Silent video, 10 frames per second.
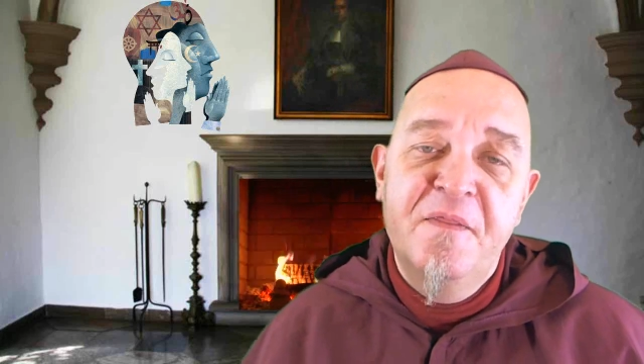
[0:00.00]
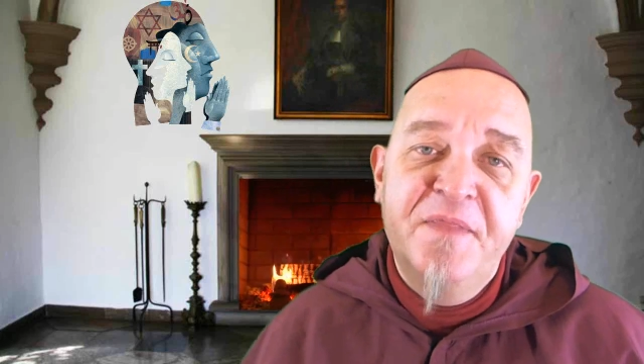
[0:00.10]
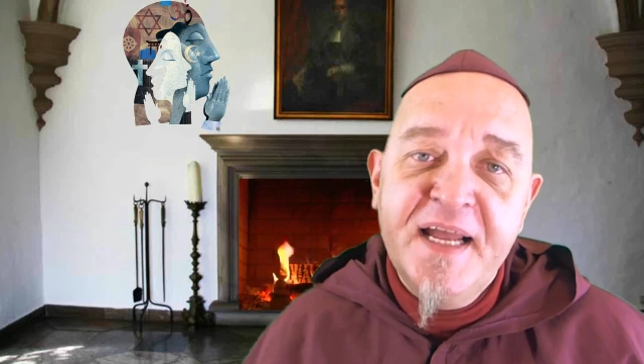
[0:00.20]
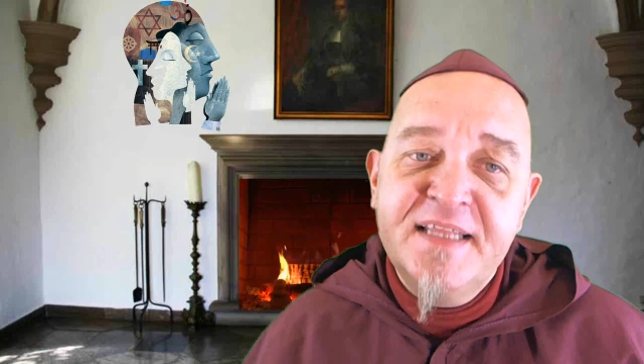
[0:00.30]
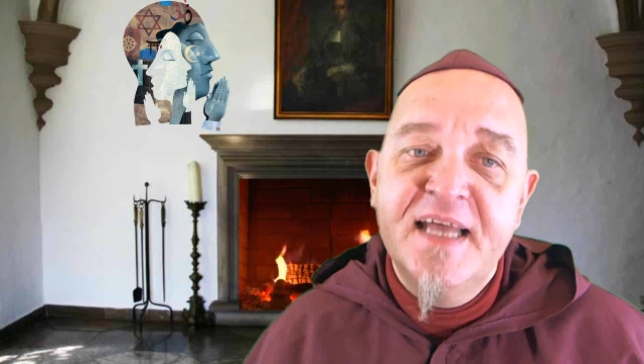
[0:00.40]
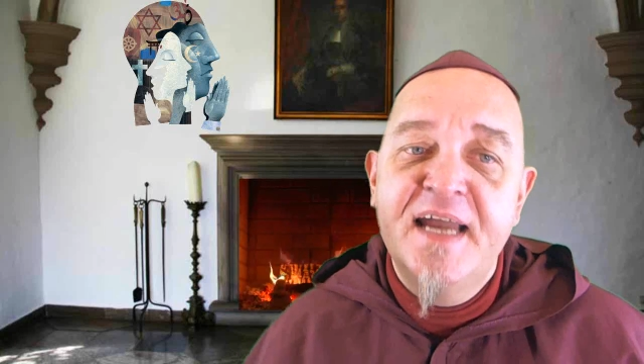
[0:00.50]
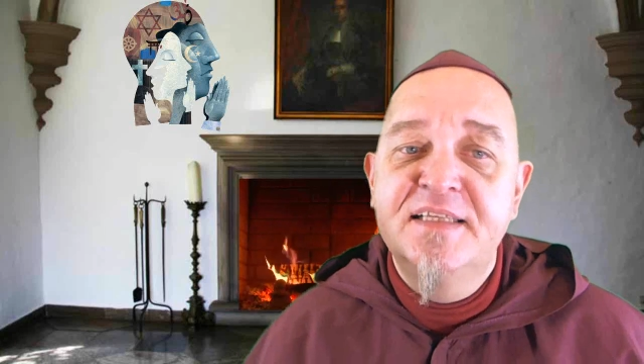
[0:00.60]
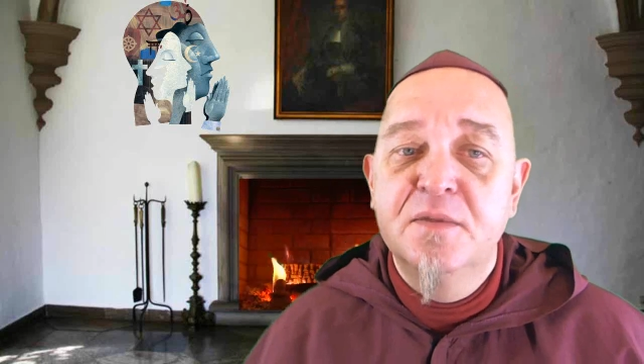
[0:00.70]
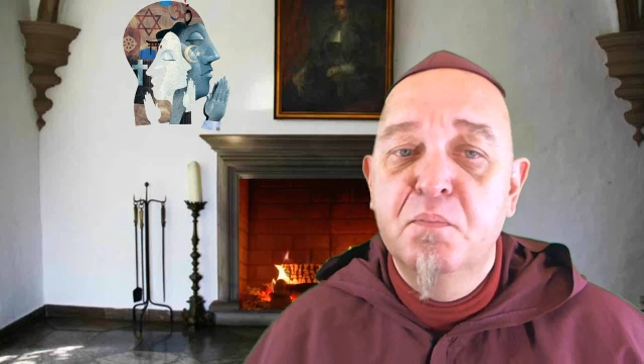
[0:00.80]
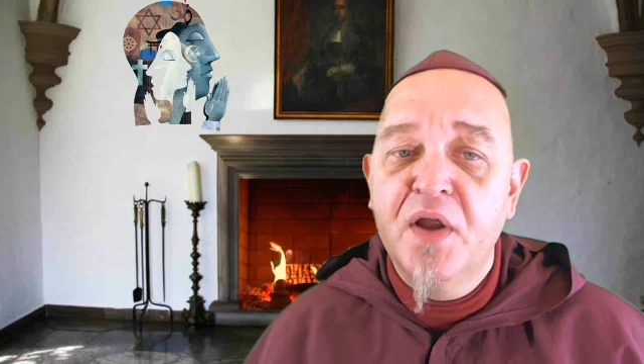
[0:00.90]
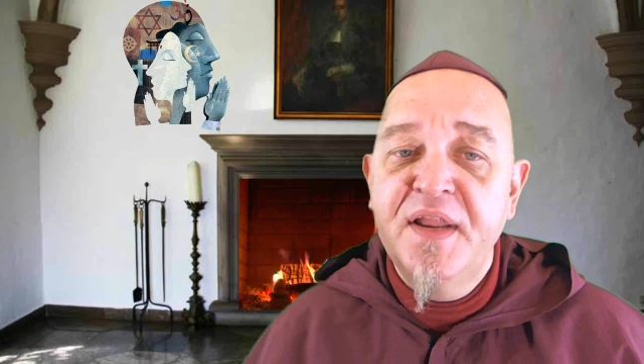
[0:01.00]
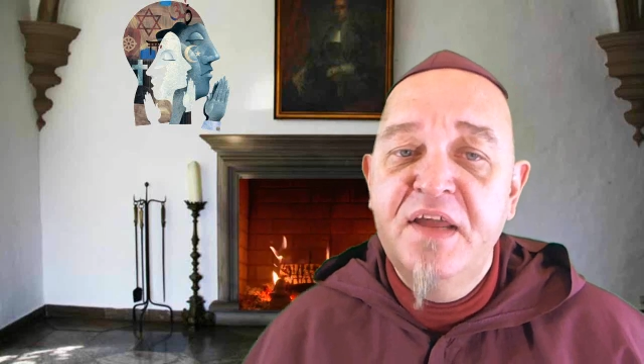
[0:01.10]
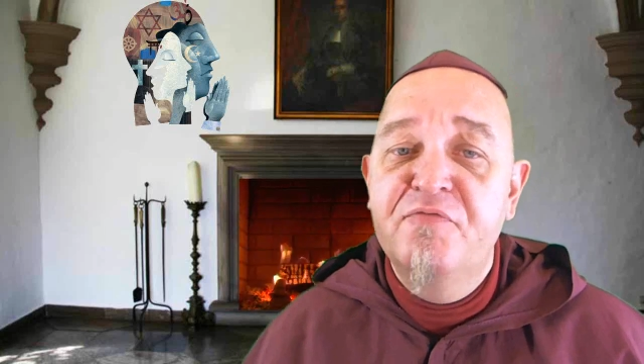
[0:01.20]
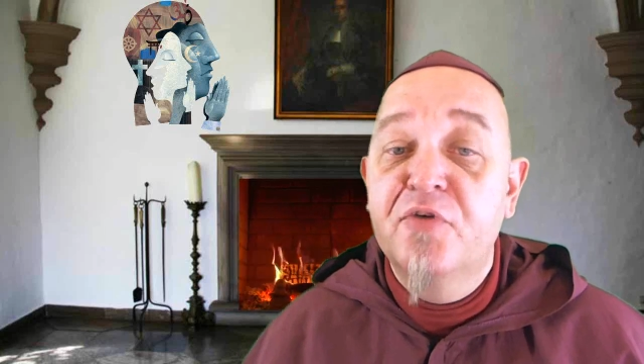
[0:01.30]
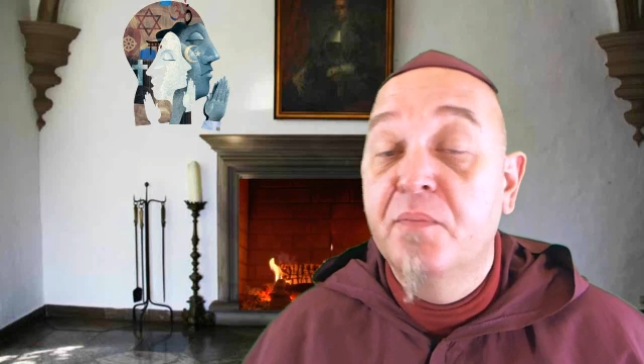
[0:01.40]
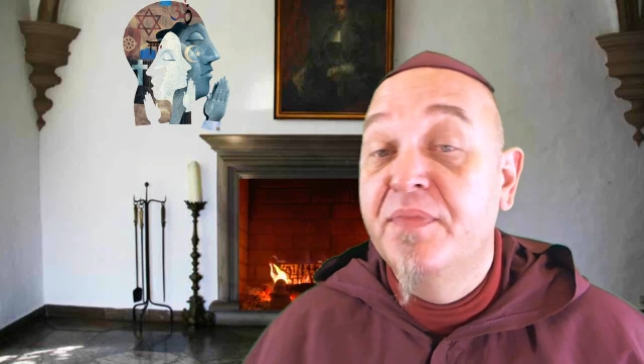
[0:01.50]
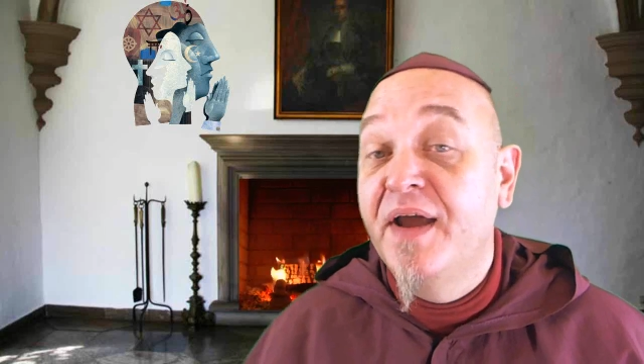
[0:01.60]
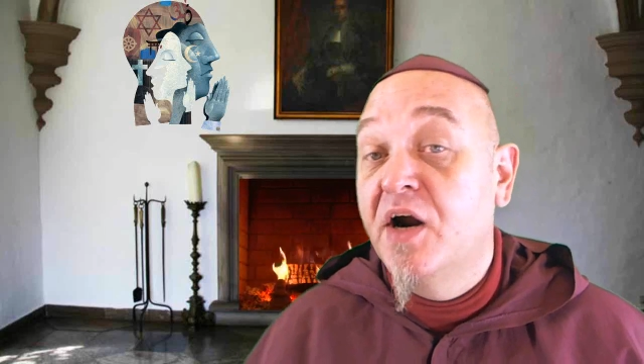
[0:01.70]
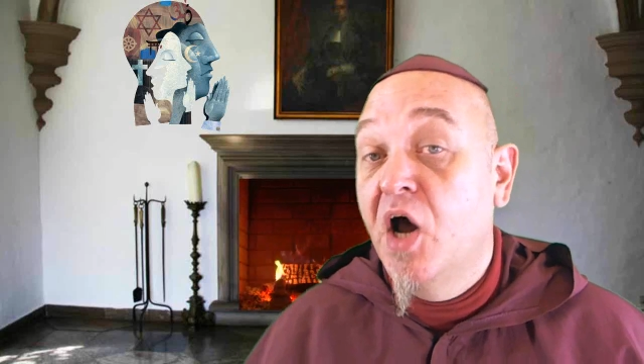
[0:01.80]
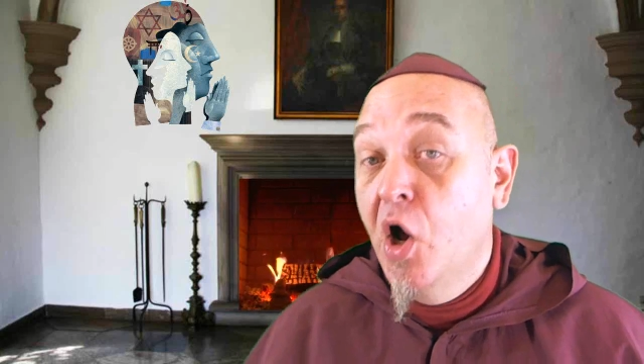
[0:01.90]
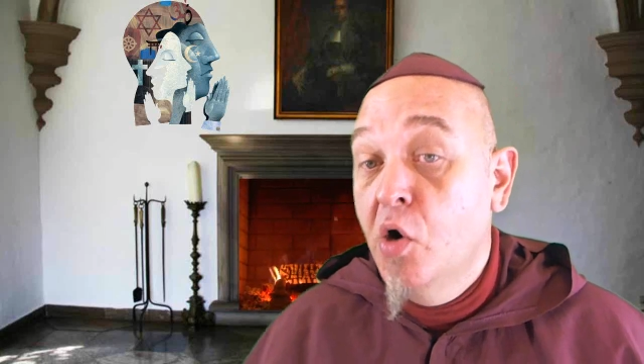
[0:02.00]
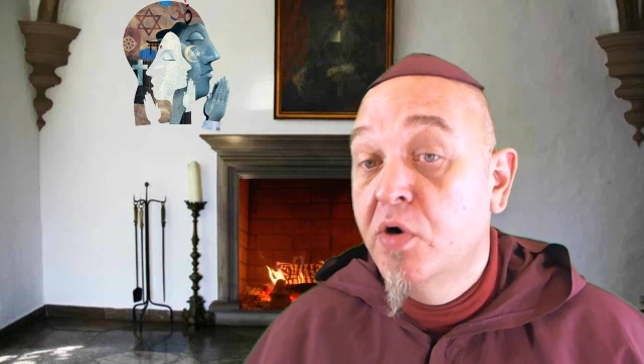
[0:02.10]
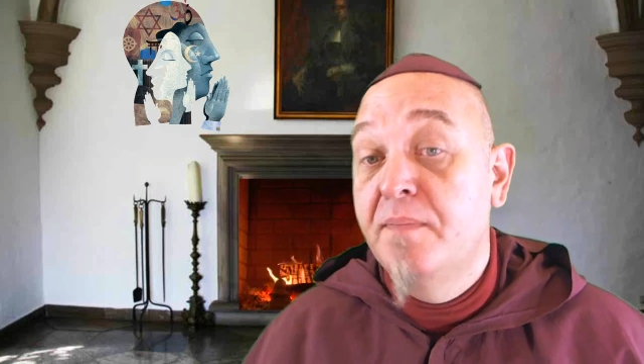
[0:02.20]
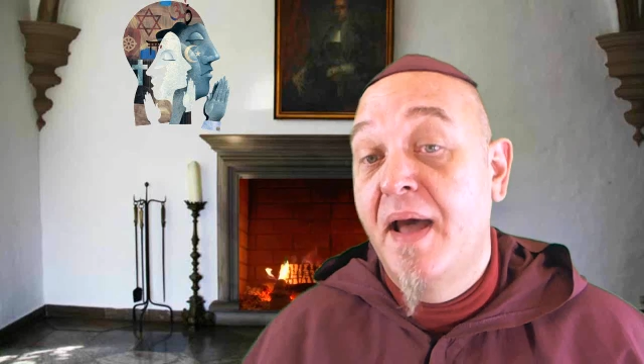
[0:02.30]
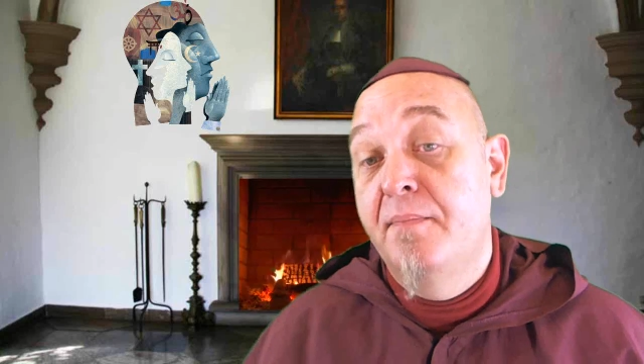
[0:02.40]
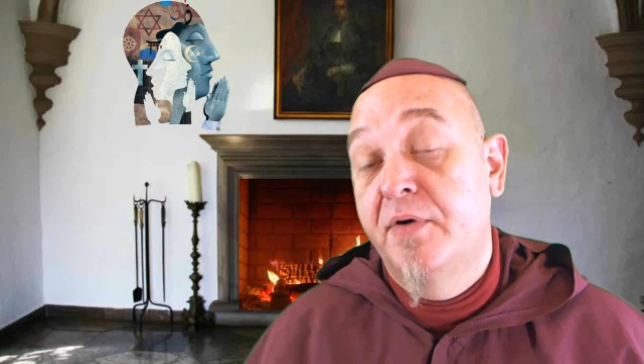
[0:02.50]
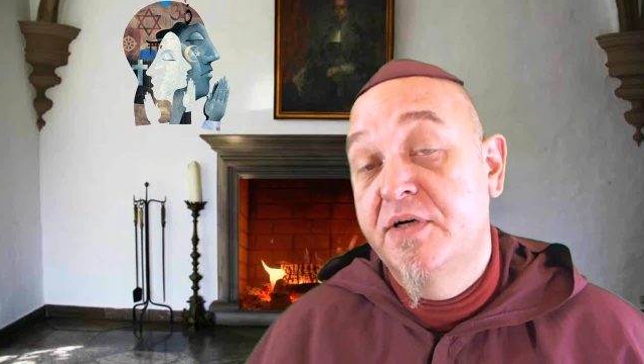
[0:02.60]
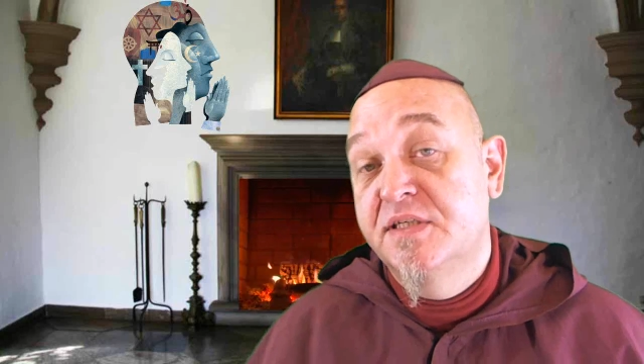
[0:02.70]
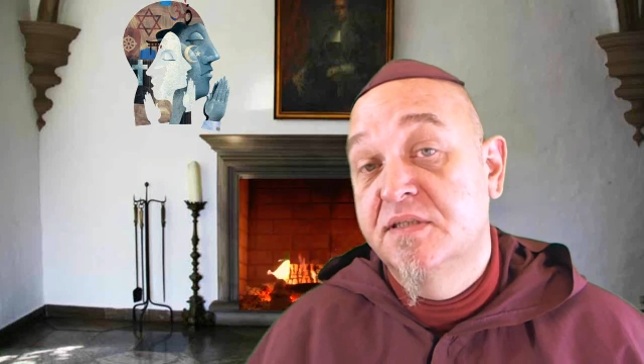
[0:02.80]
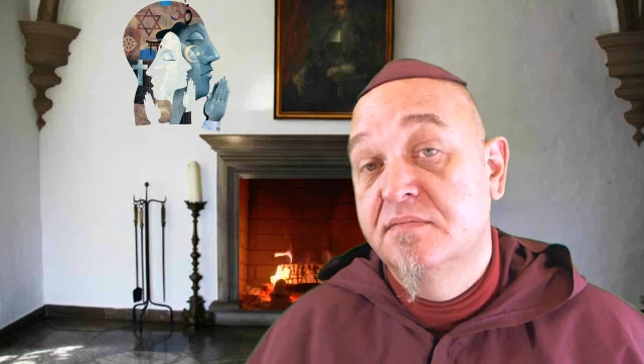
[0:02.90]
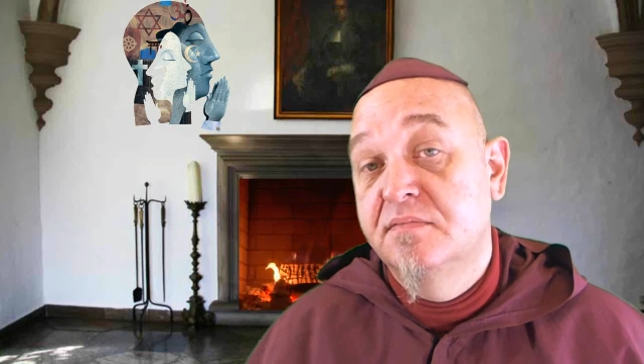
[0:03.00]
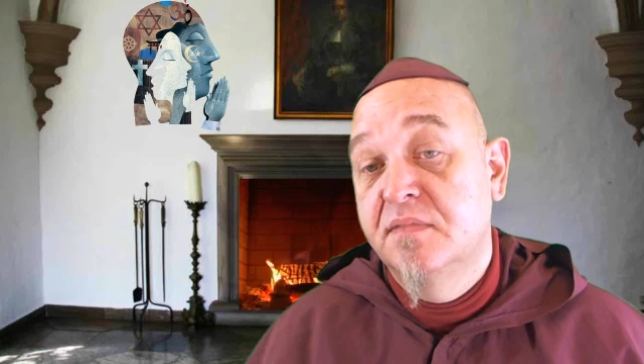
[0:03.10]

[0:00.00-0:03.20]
They take the money from their own members.